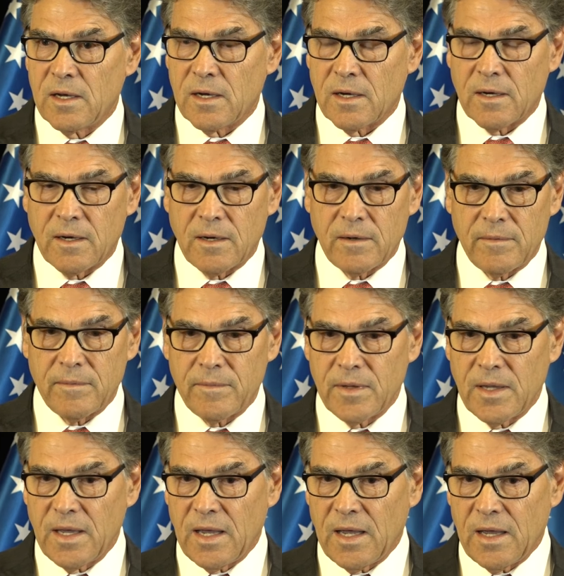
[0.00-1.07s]
Um,
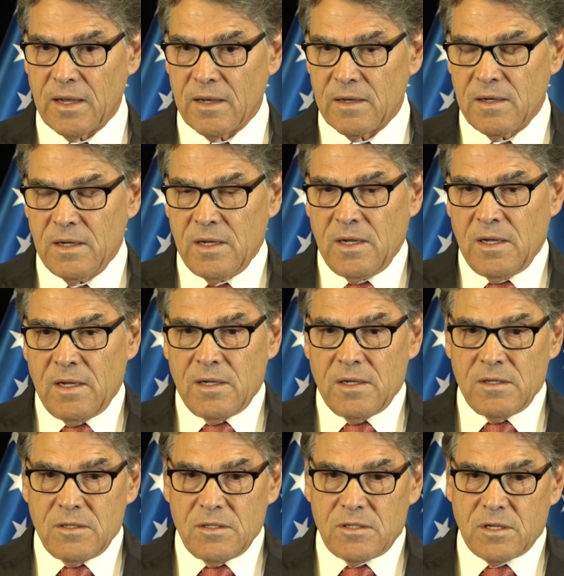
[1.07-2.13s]
and
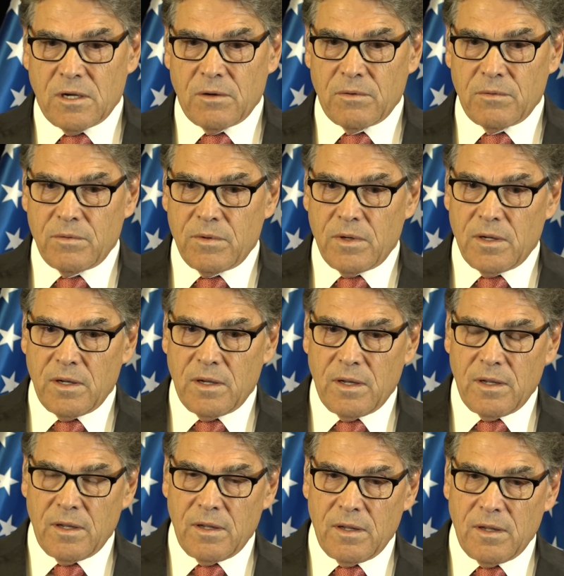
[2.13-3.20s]
so
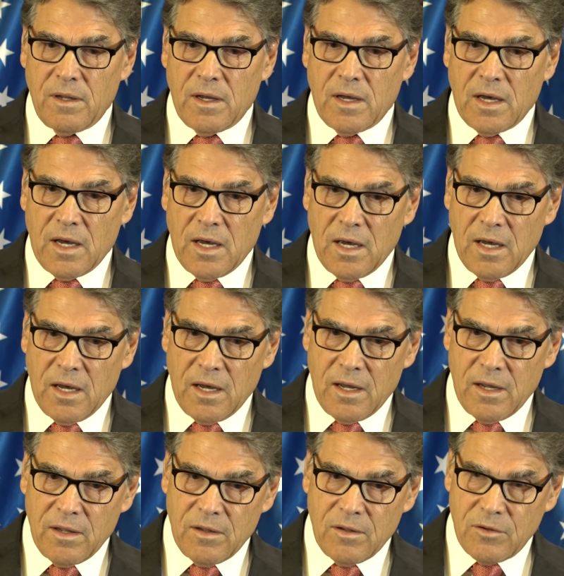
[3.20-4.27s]
uh,
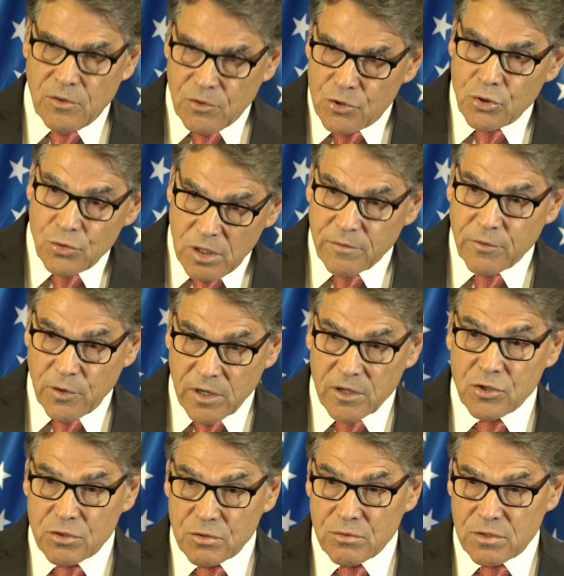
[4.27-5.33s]
there are two different
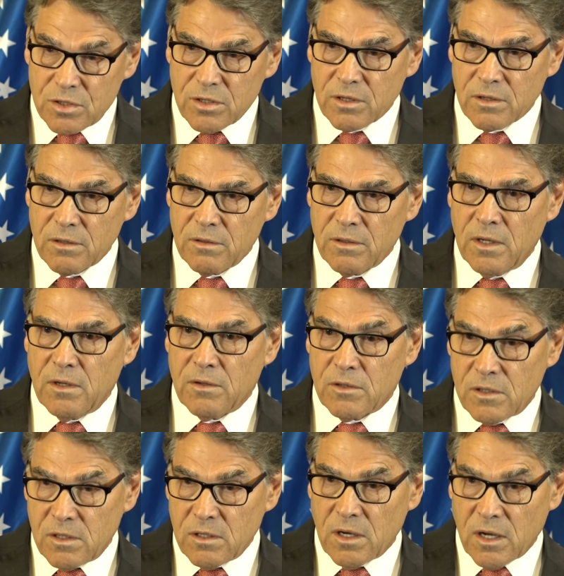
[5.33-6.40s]
issues here.
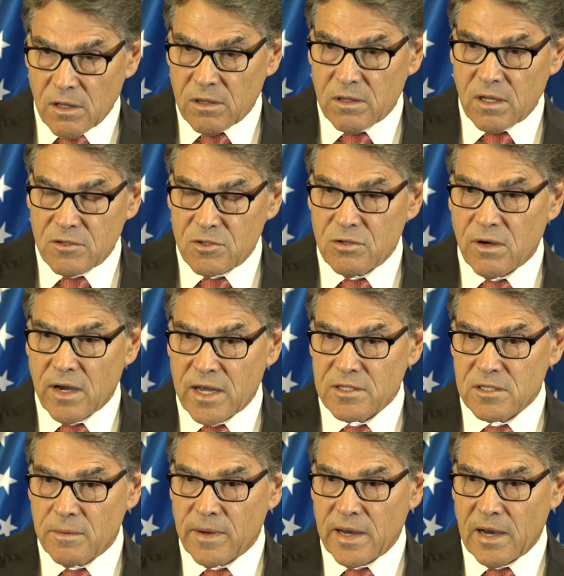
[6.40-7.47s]
The other that you
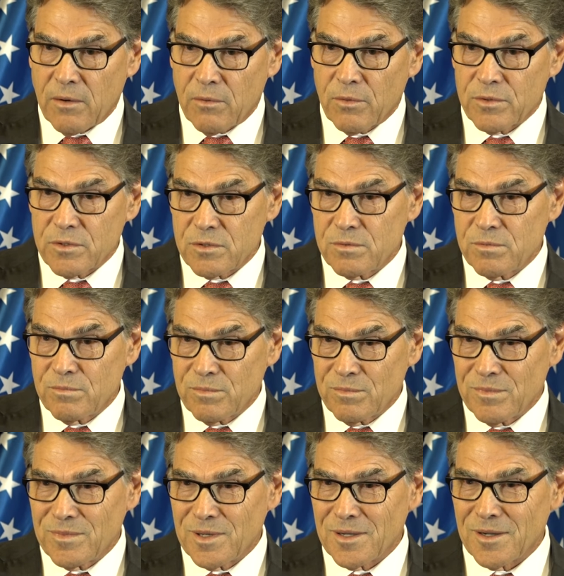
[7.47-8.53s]
asked about was
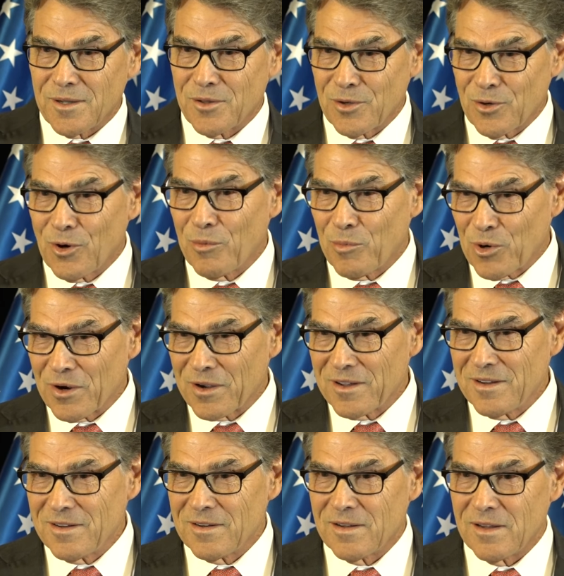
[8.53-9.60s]
uh, the oil
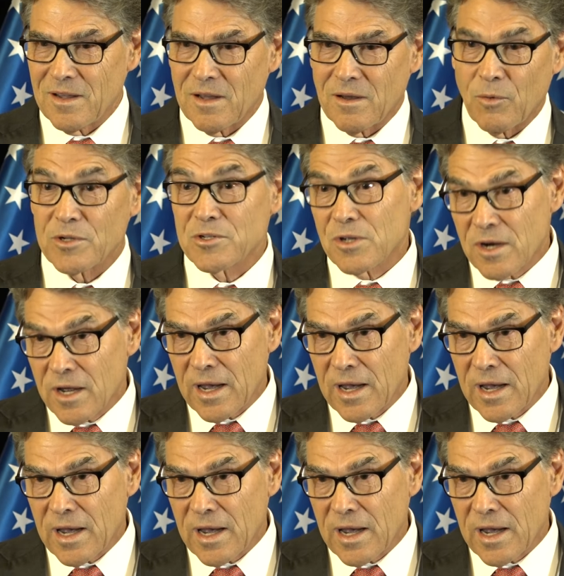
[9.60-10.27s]
market, uh, what's going